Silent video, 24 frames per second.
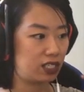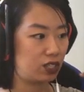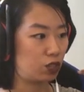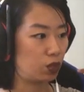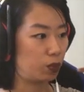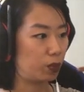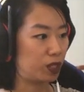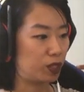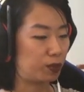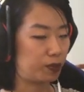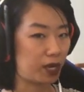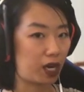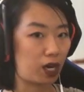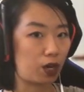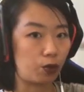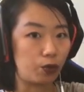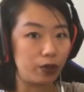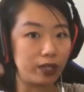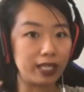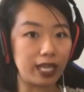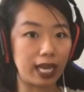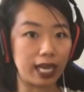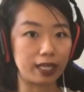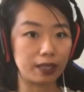so much
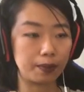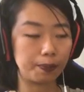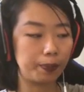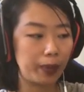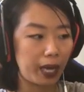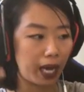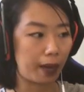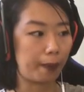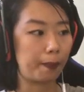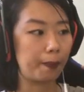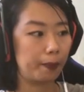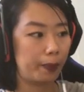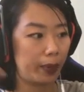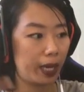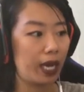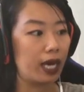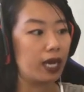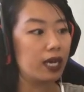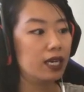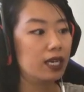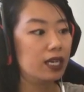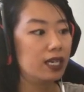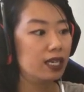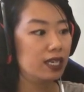power in that pa, pa.
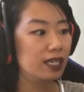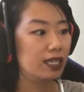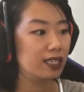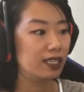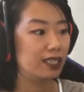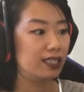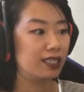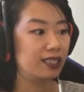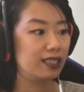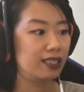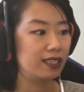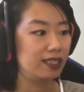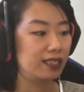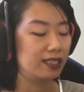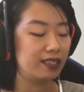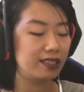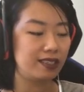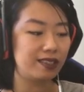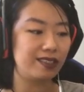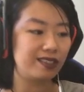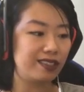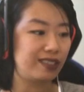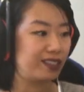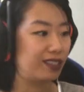
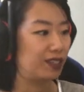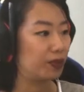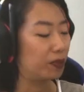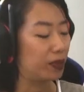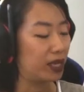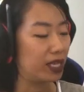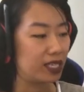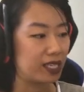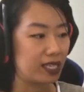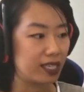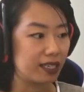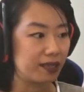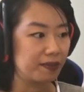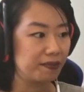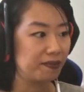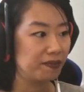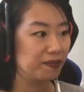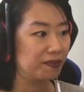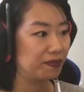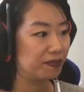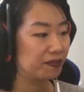It's amazing.